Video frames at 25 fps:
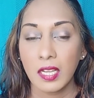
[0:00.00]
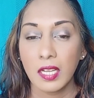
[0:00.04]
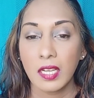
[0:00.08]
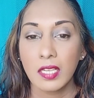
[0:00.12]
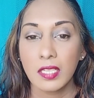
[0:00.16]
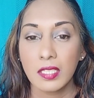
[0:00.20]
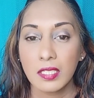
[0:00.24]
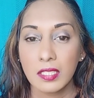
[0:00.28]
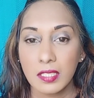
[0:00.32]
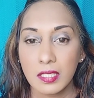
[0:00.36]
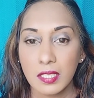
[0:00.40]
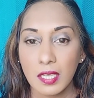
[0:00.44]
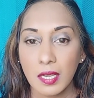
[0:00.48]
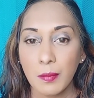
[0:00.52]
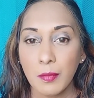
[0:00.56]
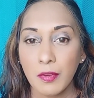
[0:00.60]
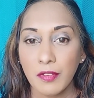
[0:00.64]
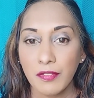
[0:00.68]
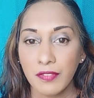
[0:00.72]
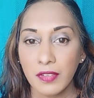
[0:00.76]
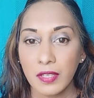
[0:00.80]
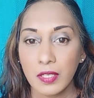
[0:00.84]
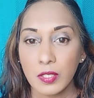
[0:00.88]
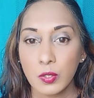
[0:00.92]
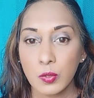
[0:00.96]
Some of
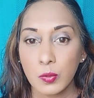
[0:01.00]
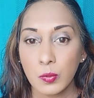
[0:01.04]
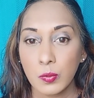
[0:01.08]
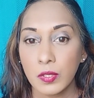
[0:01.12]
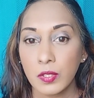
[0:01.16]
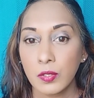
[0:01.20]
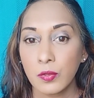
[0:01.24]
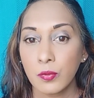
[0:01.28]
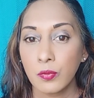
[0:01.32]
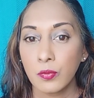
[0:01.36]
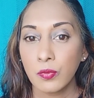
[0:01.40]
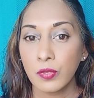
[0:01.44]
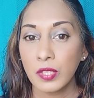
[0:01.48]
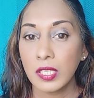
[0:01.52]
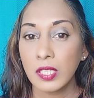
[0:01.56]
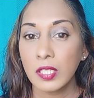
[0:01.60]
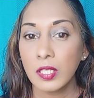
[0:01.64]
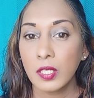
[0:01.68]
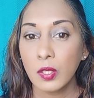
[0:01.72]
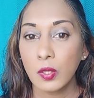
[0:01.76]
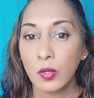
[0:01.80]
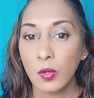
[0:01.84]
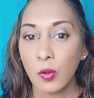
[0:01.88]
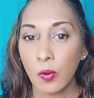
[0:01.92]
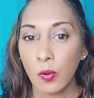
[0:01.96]
us work really
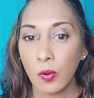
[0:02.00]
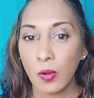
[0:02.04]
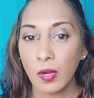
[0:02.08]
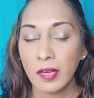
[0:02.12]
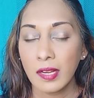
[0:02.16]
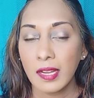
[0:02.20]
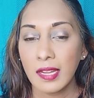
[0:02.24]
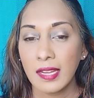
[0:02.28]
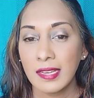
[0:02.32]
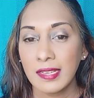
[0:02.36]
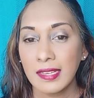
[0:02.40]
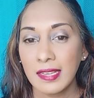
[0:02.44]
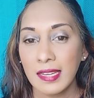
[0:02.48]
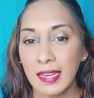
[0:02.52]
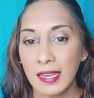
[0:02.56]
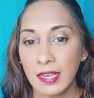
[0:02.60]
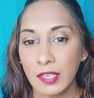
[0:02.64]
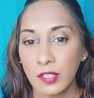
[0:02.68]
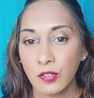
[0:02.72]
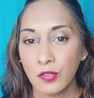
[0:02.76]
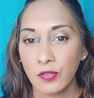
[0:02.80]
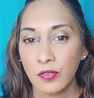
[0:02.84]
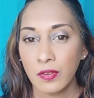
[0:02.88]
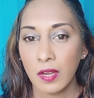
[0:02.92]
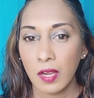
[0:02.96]
long and
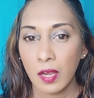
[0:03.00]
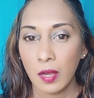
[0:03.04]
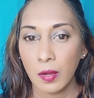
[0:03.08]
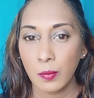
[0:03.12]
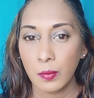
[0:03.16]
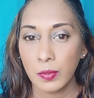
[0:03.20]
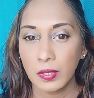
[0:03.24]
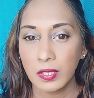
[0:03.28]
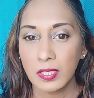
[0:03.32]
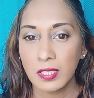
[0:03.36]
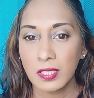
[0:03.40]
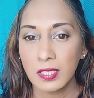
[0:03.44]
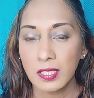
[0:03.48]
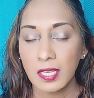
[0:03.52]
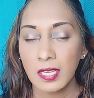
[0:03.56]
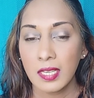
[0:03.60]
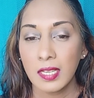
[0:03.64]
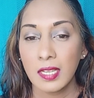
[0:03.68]
extra hours